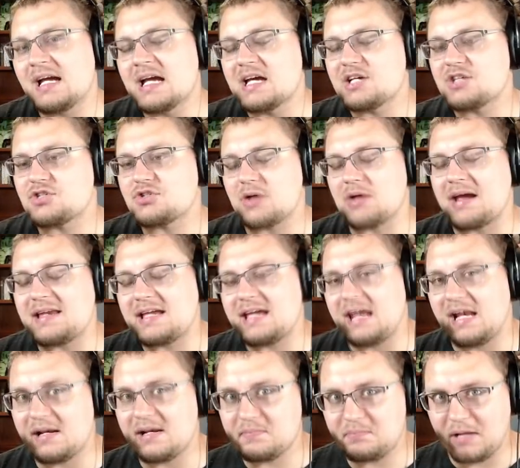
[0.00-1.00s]
is trying to get
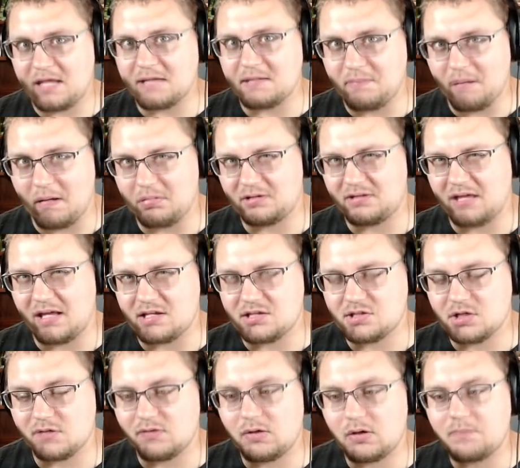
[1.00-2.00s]
in and play the public test
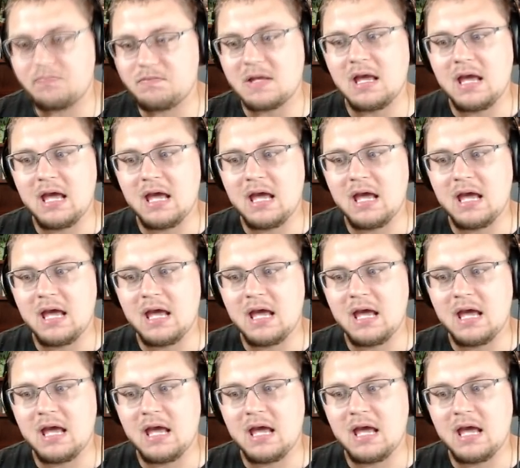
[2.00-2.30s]
server,